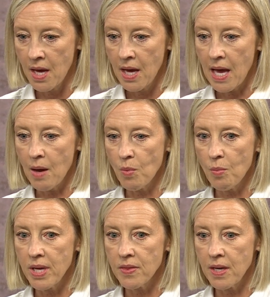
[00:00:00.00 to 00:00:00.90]
And when
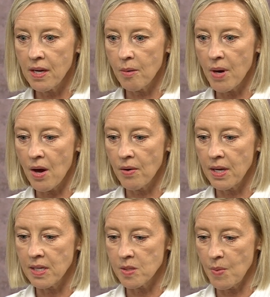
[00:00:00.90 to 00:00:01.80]
we think about
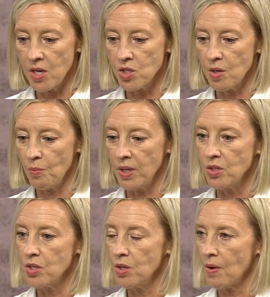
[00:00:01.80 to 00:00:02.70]
expansion, we
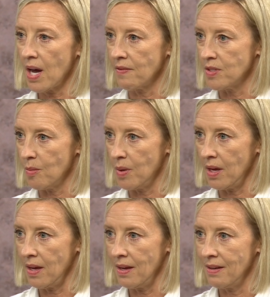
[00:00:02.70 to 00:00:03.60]
do have to
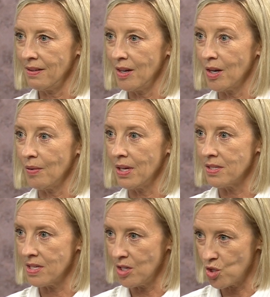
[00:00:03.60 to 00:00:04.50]
be,
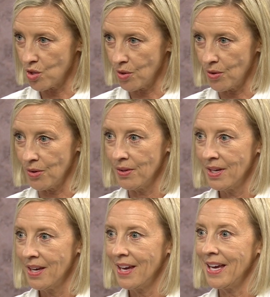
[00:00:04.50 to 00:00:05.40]
intentional
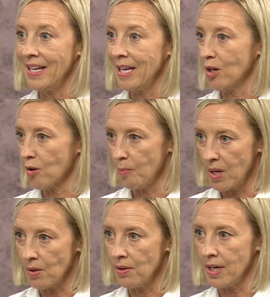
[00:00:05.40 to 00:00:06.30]
and
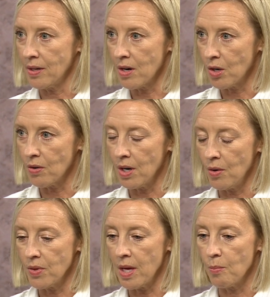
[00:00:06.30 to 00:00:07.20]
incremental in our
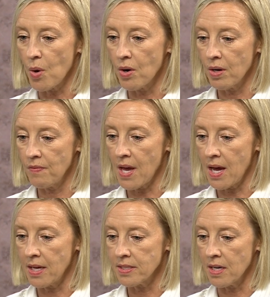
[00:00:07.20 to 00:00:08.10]
growth. And part of
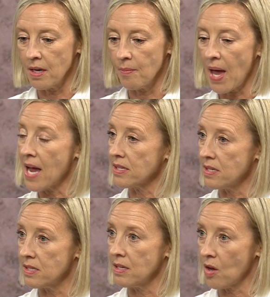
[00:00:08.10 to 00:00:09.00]
that
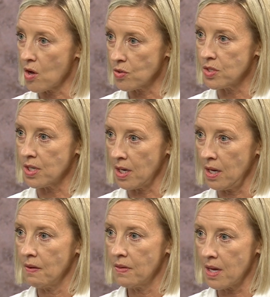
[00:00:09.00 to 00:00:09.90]
access and cost
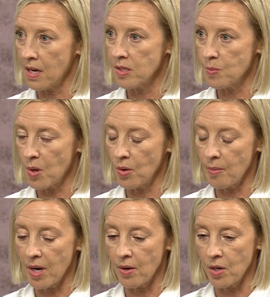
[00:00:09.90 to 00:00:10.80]
study that I spoke
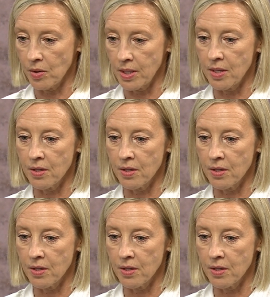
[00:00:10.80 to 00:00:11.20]
about earlier.